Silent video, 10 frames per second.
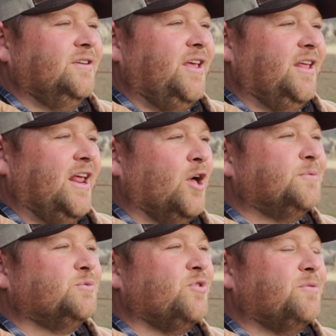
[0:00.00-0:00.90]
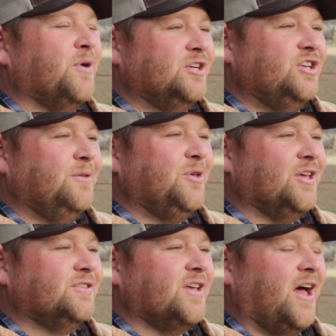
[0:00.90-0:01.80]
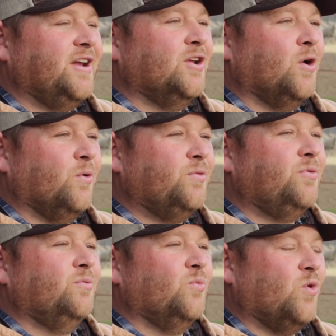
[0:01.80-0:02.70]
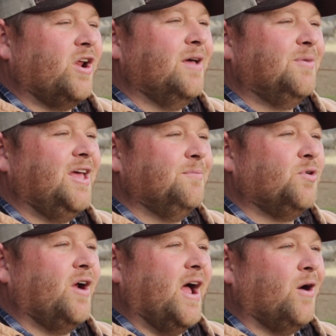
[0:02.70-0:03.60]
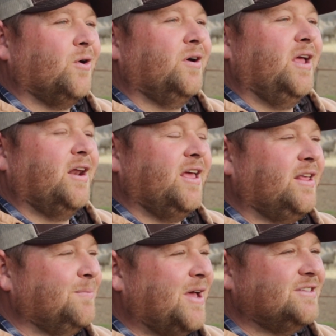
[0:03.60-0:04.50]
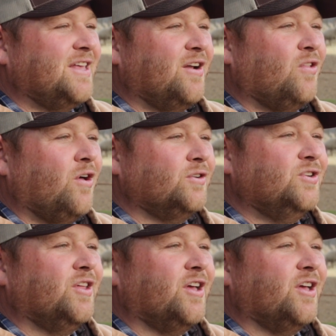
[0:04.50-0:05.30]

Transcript: It helps with budgeting because I know what I'm paying per hour and I can pass that along to the